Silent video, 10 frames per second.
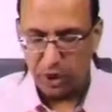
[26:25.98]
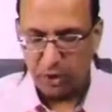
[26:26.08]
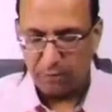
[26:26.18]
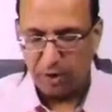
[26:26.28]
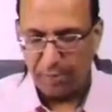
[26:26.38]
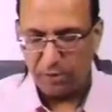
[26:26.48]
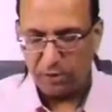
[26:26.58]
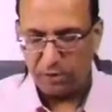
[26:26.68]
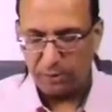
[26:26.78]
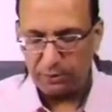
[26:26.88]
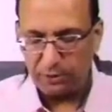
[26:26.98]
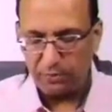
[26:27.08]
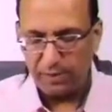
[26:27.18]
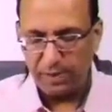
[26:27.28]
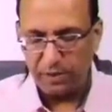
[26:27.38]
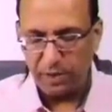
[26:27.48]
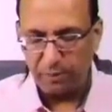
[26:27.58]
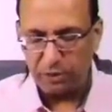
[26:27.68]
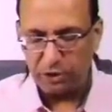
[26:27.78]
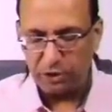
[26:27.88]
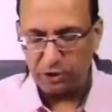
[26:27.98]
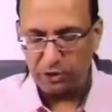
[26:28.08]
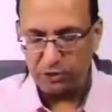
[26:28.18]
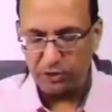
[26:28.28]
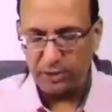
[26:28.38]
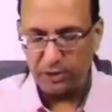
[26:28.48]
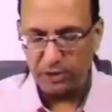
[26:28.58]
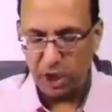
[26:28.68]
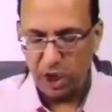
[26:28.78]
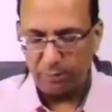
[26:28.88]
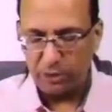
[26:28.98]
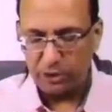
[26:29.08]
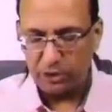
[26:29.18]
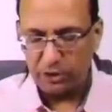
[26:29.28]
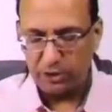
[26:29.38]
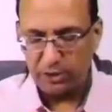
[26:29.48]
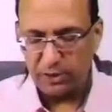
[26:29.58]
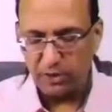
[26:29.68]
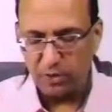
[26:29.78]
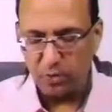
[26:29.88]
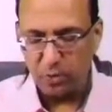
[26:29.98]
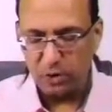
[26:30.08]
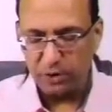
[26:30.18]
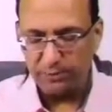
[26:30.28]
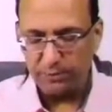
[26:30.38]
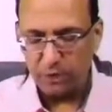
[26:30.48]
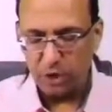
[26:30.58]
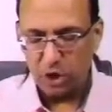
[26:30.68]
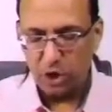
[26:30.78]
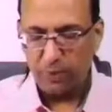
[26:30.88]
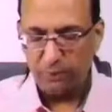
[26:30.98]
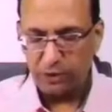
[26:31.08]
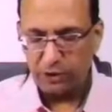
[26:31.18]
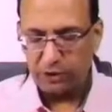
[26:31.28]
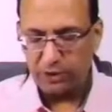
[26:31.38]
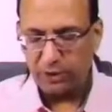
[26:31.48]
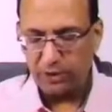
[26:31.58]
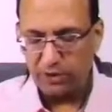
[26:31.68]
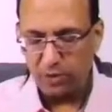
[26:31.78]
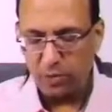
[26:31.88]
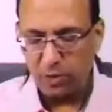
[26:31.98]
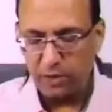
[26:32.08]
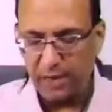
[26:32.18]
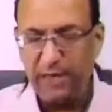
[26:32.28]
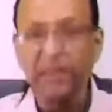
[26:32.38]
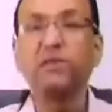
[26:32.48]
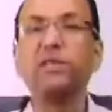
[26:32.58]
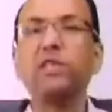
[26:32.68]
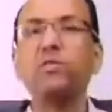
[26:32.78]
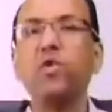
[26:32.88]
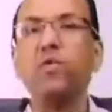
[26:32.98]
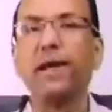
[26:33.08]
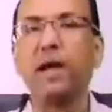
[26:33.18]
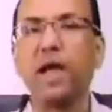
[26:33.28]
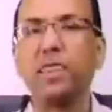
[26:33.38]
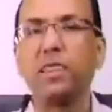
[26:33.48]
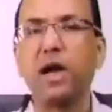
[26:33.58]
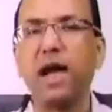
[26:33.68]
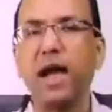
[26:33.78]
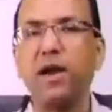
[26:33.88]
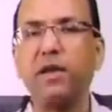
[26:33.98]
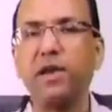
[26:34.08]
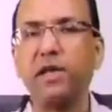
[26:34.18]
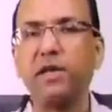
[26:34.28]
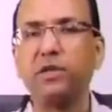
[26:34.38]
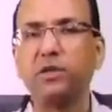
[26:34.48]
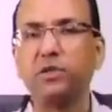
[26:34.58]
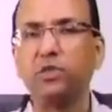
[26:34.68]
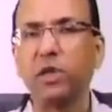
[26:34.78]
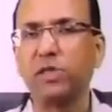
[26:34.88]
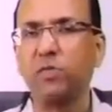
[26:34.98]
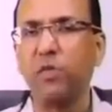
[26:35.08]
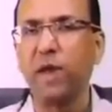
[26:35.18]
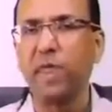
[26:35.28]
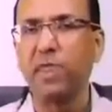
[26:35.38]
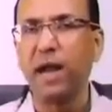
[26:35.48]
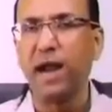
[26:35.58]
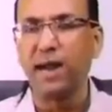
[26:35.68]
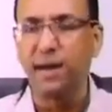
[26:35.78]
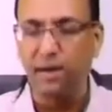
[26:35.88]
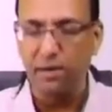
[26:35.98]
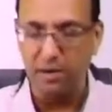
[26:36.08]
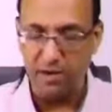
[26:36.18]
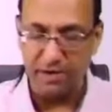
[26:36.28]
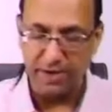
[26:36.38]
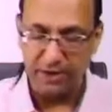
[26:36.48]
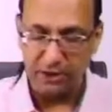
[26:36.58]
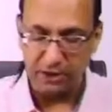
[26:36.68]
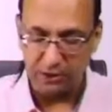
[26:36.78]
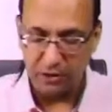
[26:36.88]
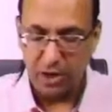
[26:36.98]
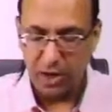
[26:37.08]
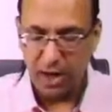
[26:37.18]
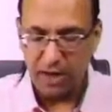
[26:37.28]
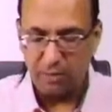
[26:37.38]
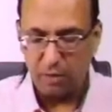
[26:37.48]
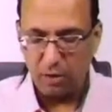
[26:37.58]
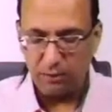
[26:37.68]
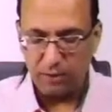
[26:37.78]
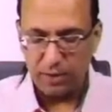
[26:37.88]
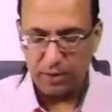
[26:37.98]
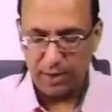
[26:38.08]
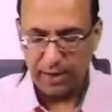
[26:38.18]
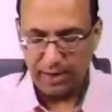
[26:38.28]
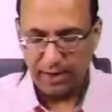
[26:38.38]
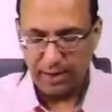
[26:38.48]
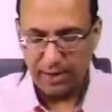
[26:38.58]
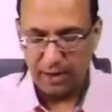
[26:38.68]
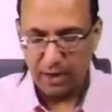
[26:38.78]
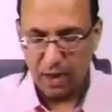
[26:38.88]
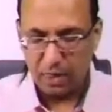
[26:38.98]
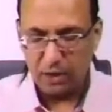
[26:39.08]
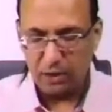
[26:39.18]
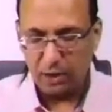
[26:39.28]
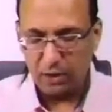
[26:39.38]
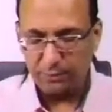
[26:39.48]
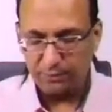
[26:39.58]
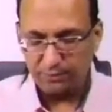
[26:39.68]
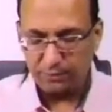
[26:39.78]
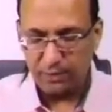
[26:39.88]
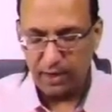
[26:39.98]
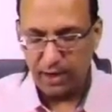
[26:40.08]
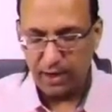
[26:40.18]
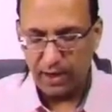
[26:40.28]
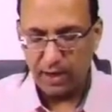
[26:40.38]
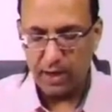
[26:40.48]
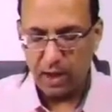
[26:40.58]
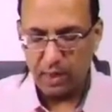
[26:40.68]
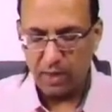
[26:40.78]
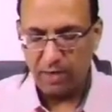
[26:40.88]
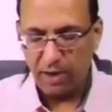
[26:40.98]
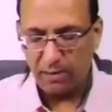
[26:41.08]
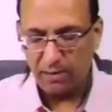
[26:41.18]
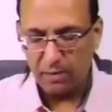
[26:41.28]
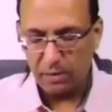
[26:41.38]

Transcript: Proprioception means the position sense. Position sense of what? Position sense of what? Anything which is moving in the head region. What is moving in the head region? Eyeball and the tongue and the mandible.